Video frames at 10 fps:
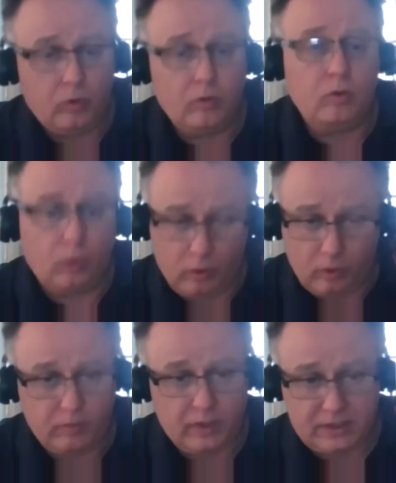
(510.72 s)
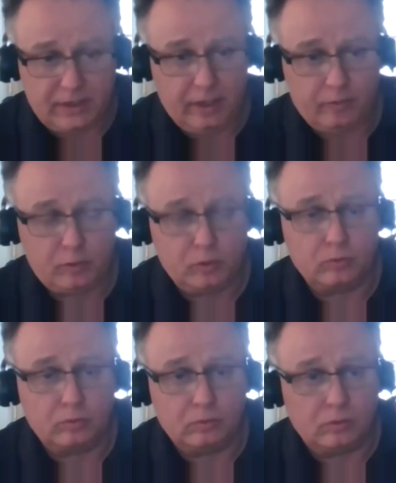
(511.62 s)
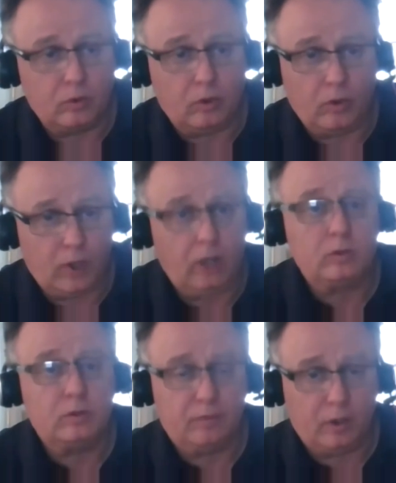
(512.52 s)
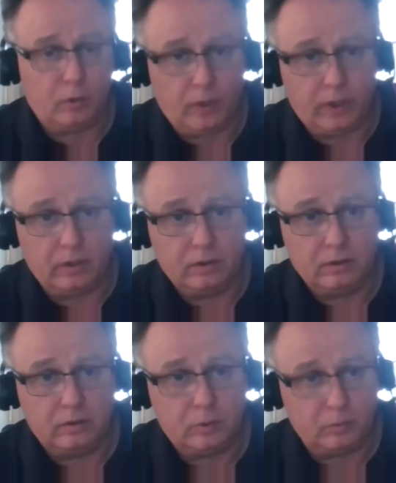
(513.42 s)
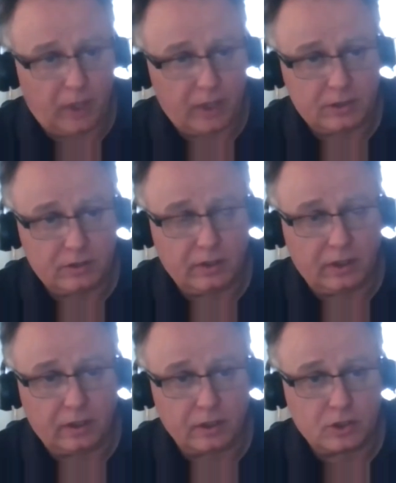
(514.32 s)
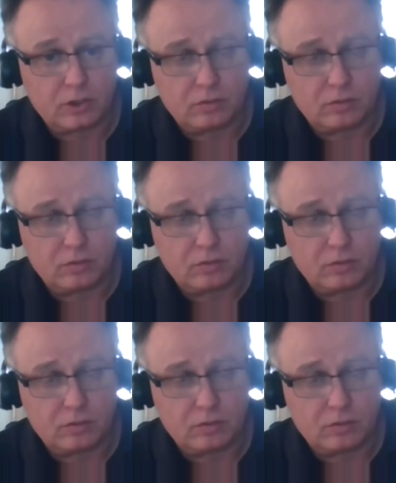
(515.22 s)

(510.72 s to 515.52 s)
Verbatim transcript: All of us have to go out of our way to master English